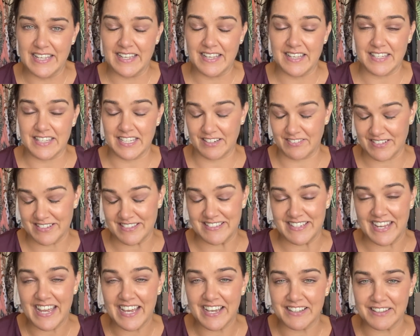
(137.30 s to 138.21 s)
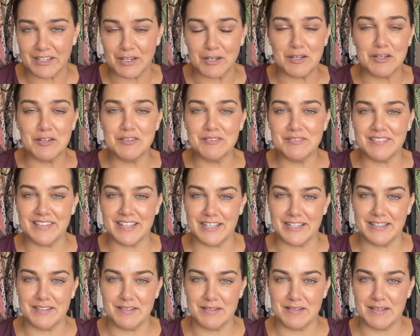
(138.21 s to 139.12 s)
There is now, though,
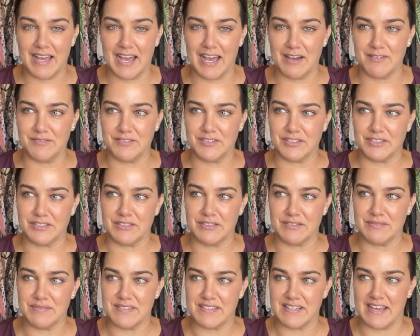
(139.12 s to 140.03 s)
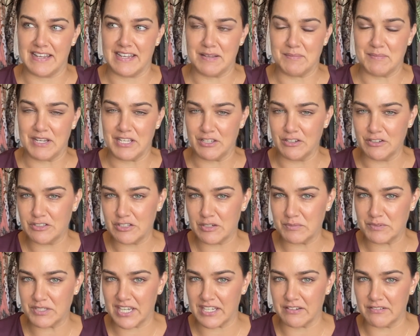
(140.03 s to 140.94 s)
after starting my YouTube
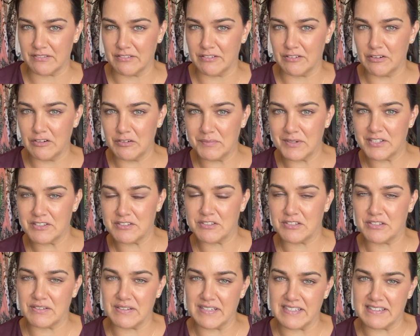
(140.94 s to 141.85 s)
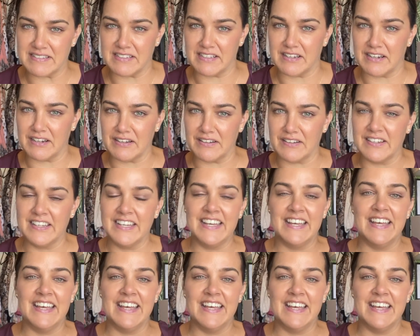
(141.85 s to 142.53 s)
channel almost 2 years ago